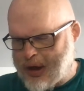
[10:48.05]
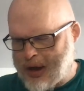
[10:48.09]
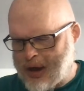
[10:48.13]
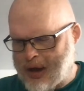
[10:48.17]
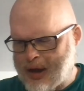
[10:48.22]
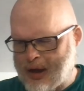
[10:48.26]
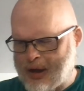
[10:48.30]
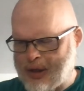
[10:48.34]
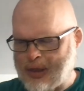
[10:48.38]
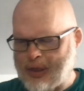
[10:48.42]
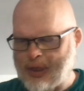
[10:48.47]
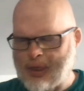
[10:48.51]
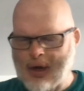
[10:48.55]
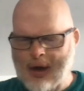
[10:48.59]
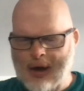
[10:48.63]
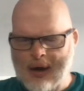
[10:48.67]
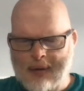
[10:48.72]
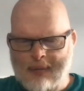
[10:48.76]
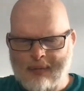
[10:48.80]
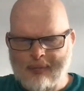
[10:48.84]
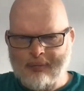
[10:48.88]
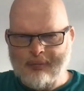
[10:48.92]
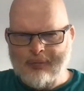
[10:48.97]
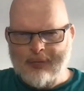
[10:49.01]
And
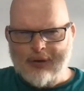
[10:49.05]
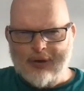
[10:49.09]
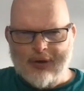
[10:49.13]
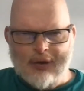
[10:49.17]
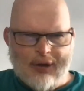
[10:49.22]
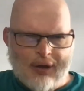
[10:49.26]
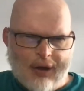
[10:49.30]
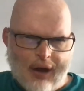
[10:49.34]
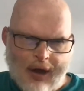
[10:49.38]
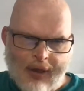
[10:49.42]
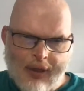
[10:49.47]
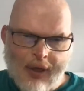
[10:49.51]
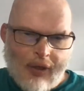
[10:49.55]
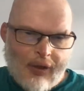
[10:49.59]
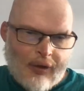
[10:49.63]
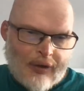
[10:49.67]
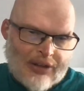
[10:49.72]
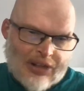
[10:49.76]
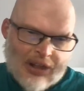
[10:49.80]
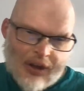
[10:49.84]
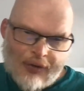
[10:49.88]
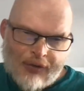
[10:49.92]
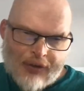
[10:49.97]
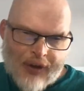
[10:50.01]
that
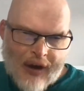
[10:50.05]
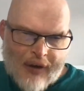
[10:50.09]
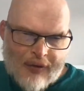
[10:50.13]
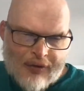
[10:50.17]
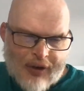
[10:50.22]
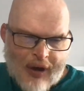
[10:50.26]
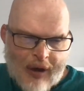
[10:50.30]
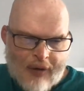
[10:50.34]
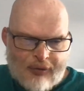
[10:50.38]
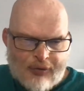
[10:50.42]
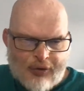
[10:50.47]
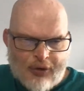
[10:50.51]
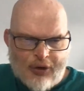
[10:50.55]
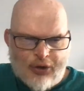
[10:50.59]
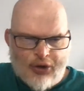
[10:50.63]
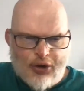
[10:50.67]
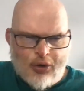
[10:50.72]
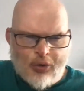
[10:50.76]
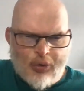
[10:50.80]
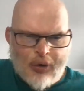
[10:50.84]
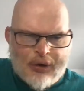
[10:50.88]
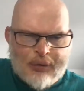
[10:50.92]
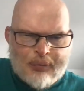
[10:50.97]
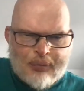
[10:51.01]
they'd love to have time for a
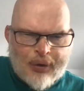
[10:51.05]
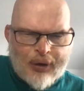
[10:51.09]
new one,